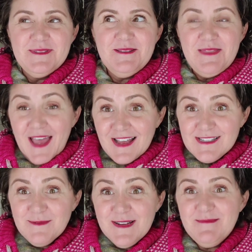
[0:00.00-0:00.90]
so
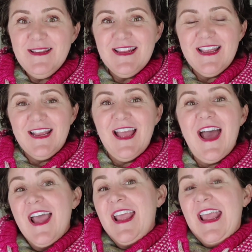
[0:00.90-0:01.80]
that's what I'm knitting.
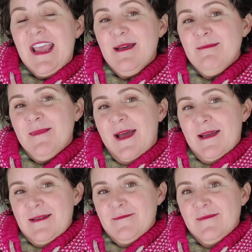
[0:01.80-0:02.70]

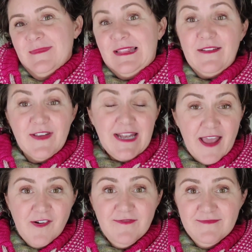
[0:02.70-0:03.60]
I'm leaving
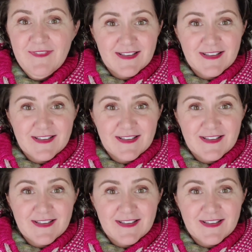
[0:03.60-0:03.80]
now.